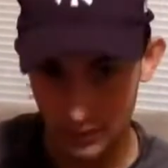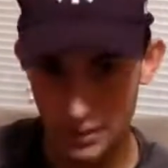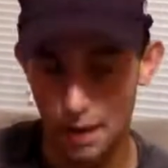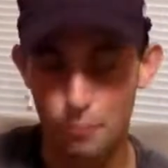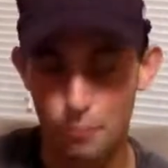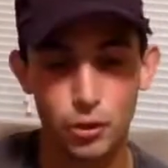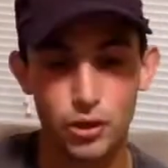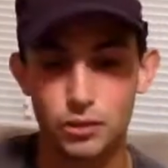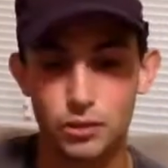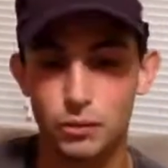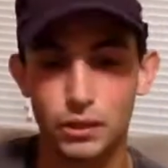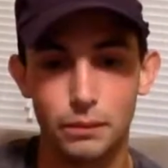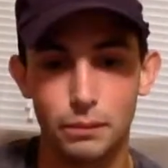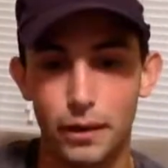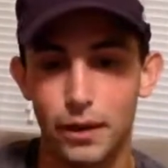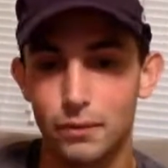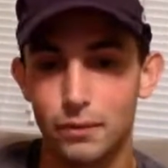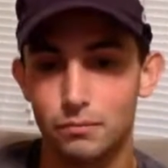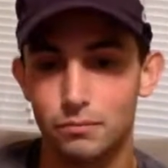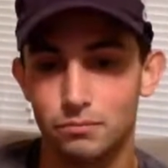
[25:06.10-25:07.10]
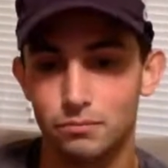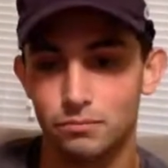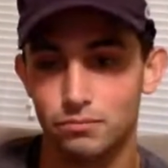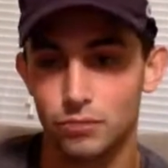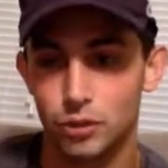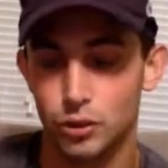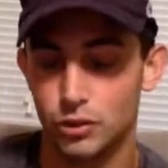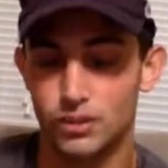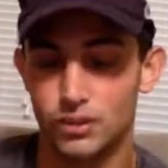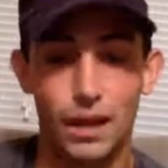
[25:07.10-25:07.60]
Scott Boras wanted to pay him.
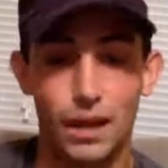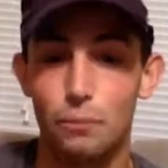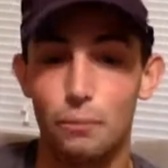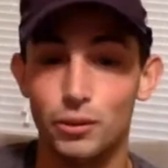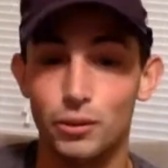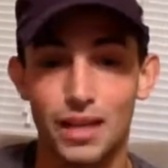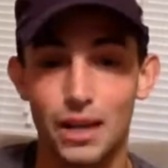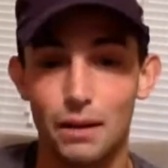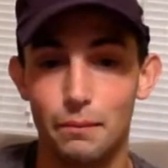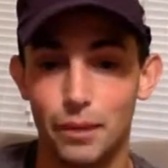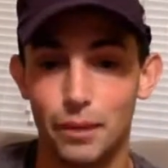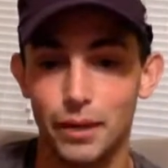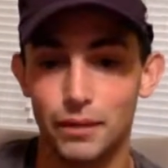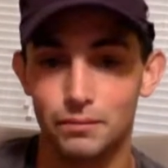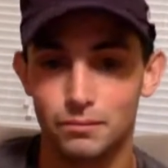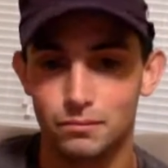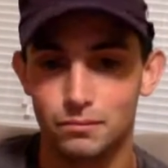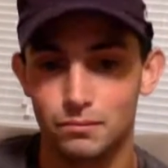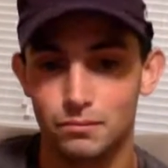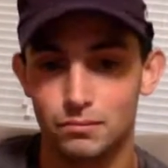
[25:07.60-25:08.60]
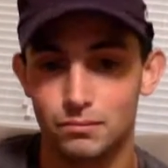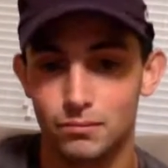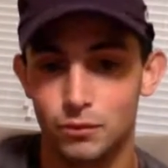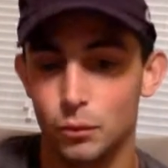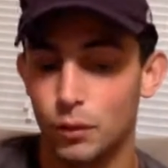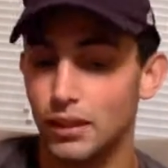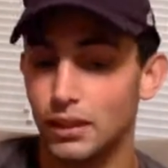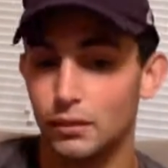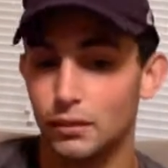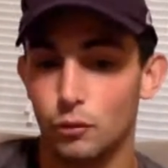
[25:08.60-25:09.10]
Or Scott Boras got him paid. He
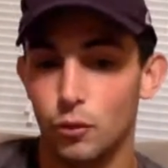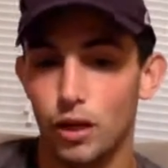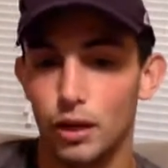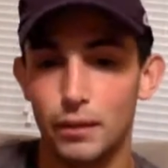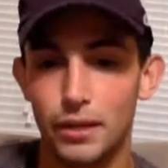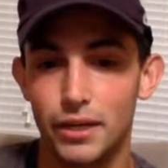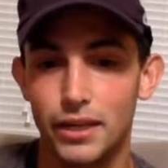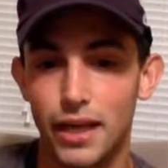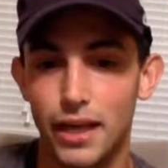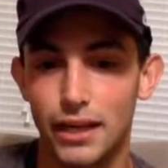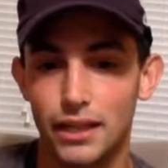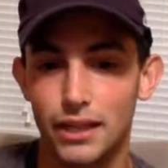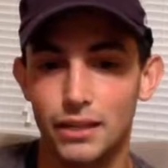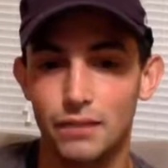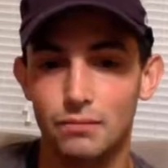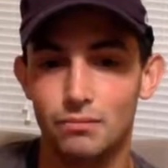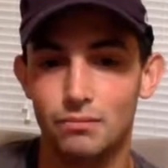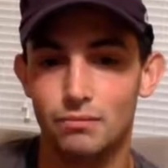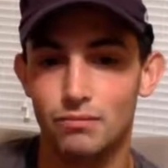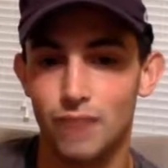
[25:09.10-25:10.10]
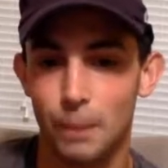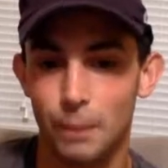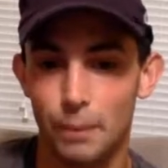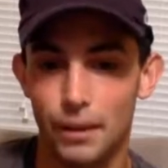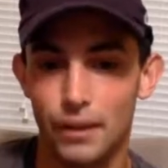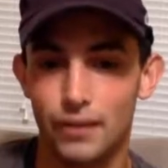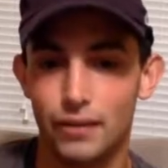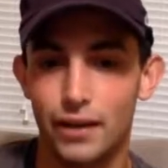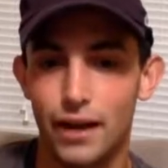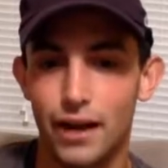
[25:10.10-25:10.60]
wanted to be a Yankee. Got
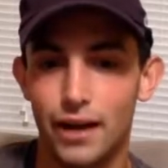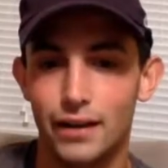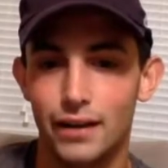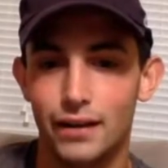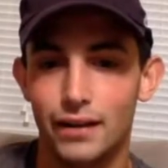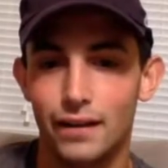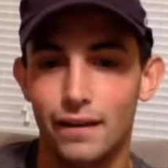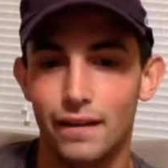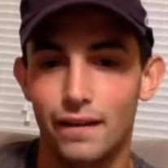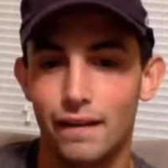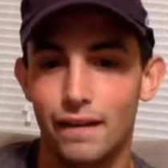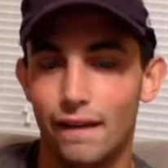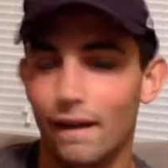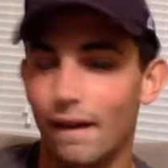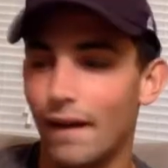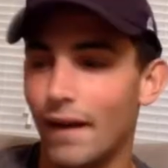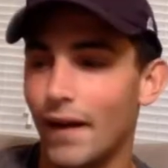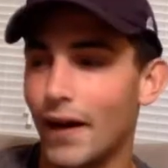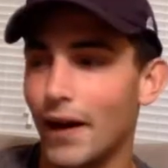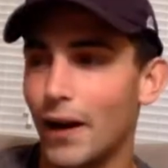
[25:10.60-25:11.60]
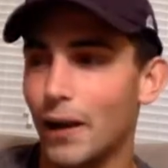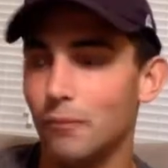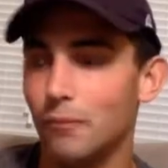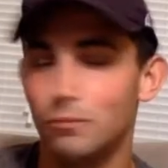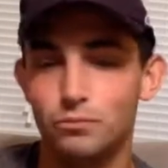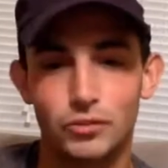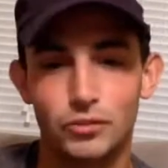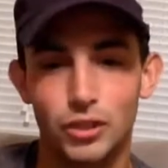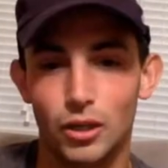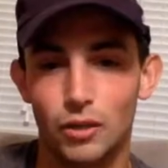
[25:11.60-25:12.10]
paid a lot. He
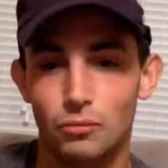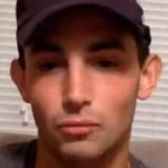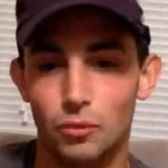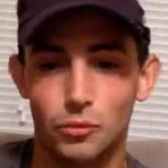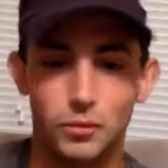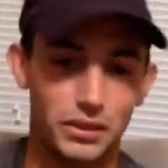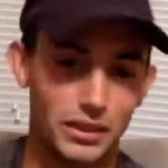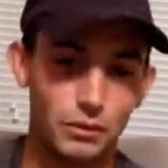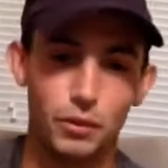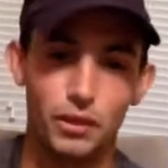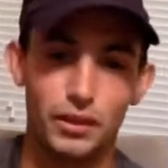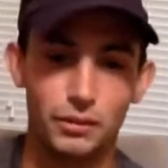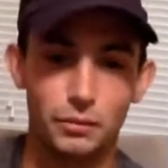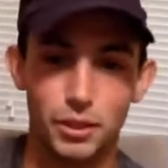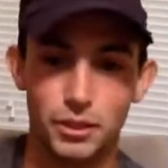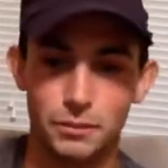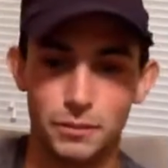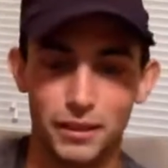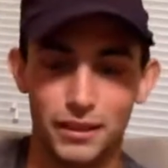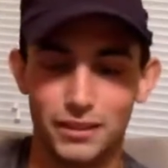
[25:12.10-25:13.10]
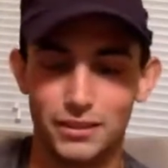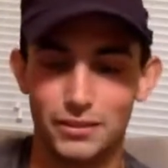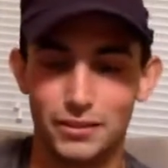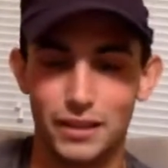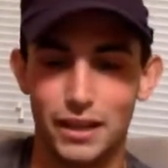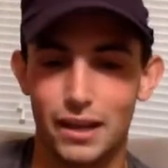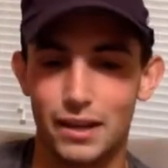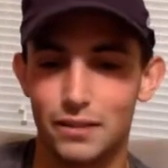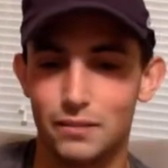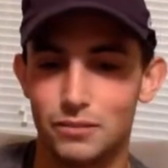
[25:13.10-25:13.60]
wanted the most money, so he
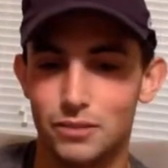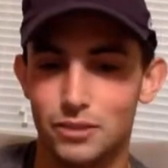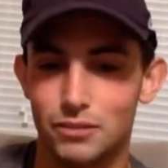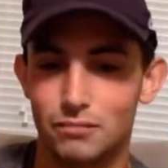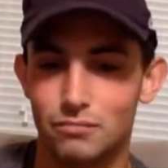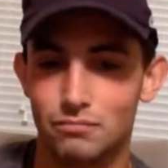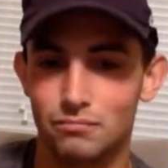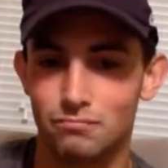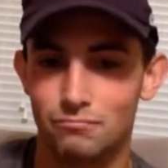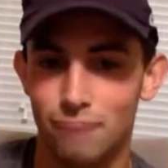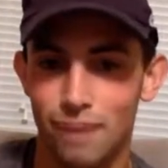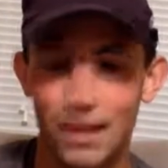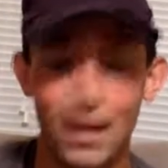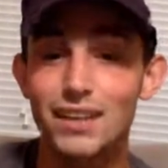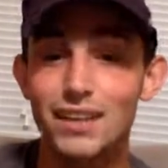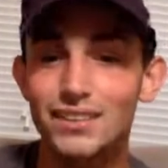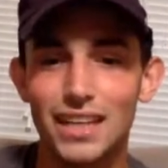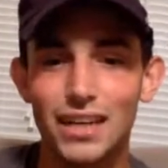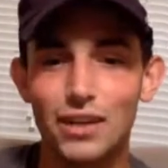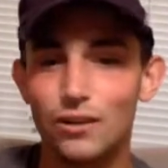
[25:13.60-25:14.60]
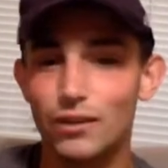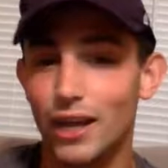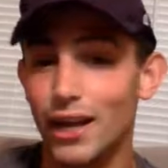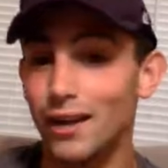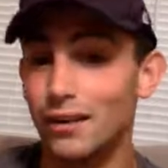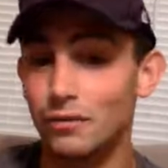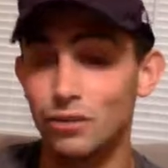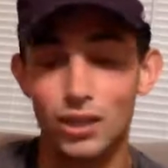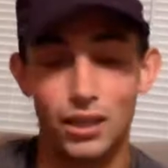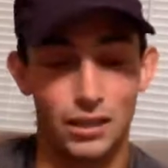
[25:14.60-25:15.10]
got it. So, and honestly, I don't
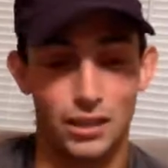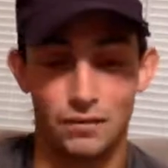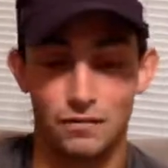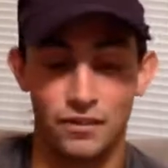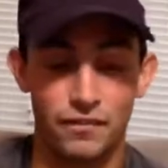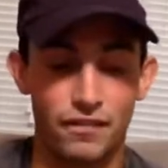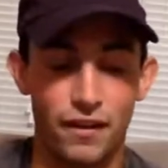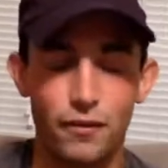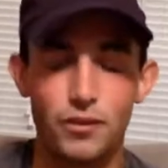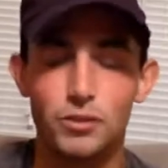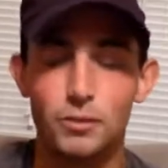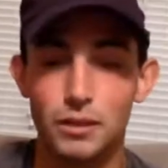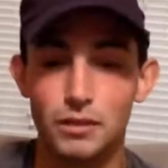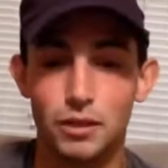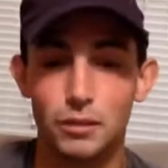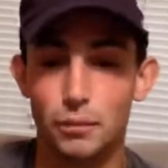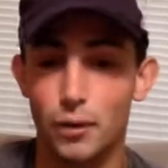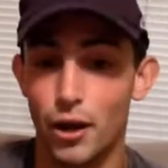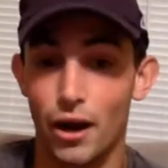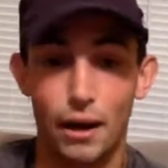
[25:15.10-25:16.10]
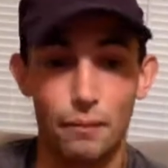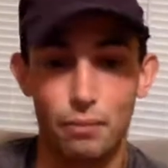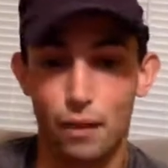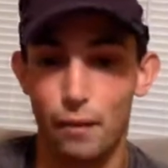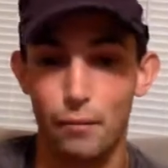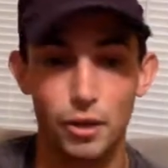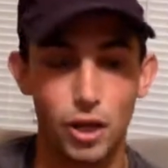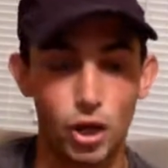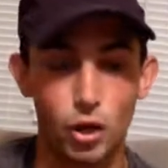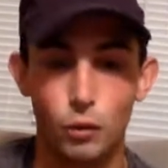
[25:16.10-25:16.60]
care. Look, if I was a baseball player, I'd
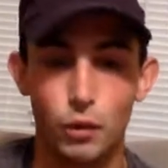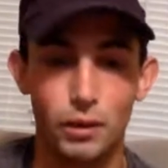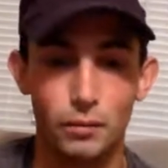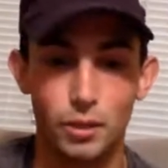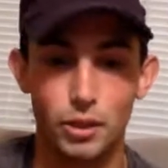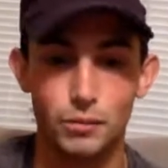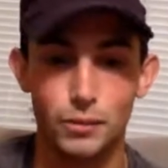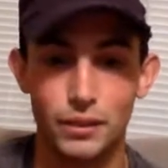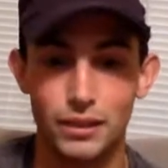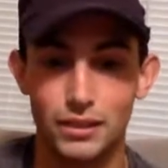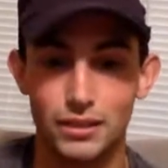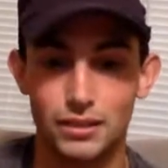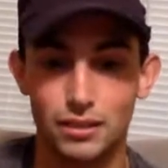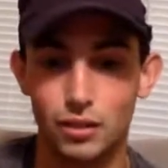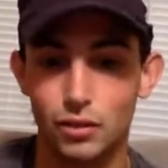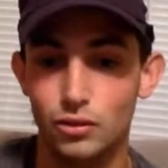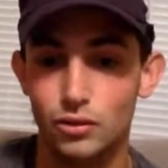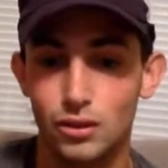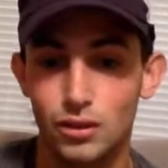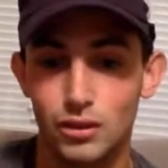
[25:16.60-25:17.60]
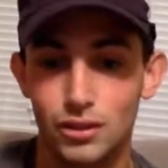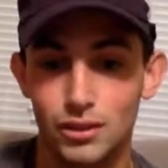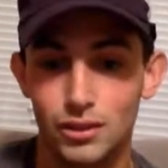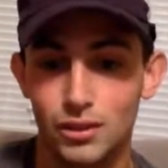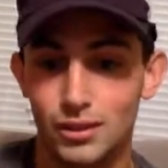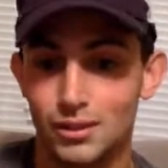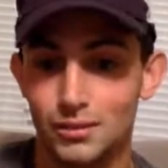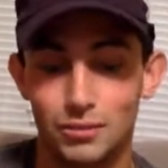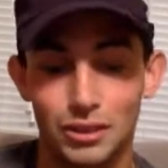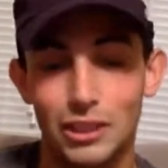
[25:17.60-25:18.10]
probably go to where the most money is too.
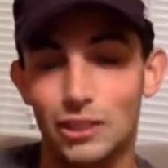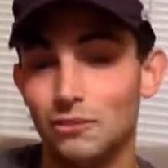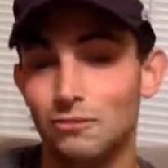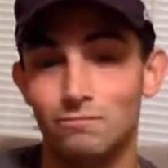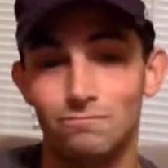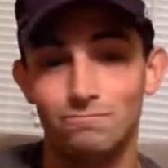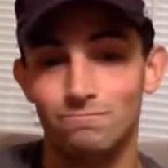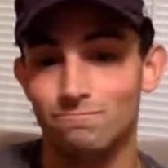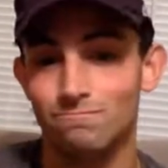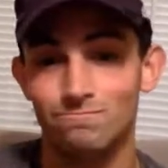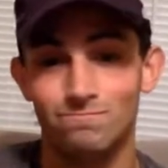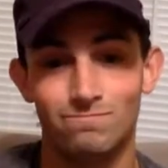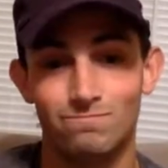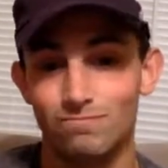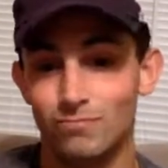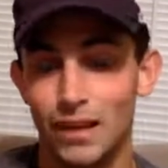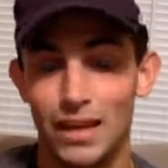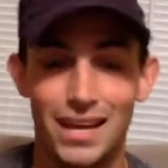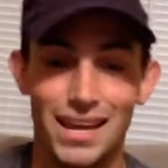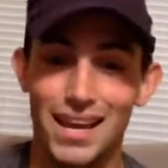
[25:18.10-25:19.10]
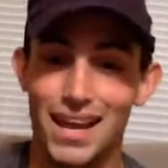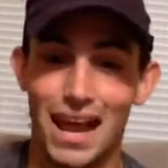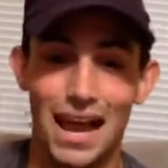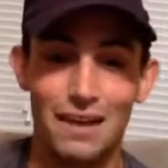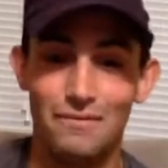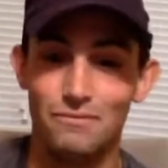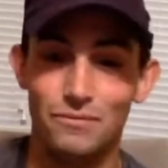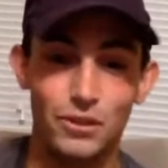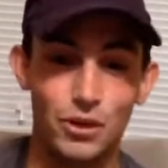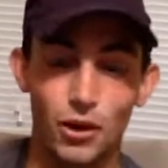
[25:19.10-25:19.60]
You know,
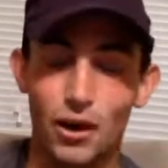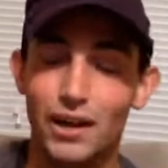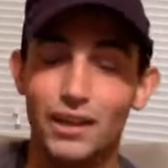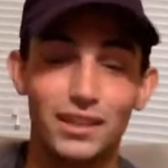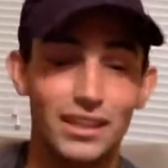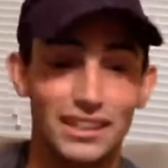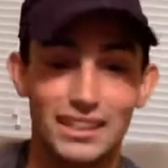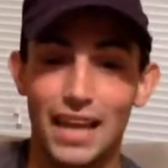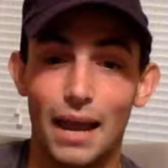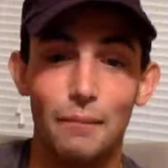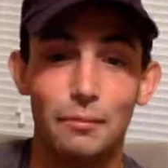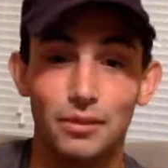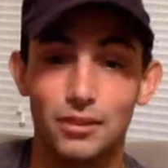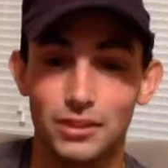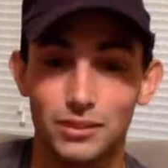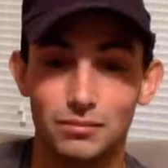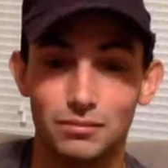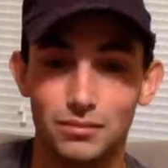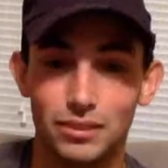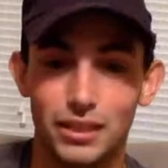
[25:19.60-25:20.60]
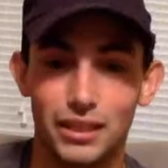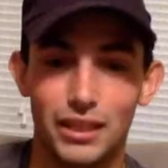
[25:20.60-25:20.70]
it's capitalism.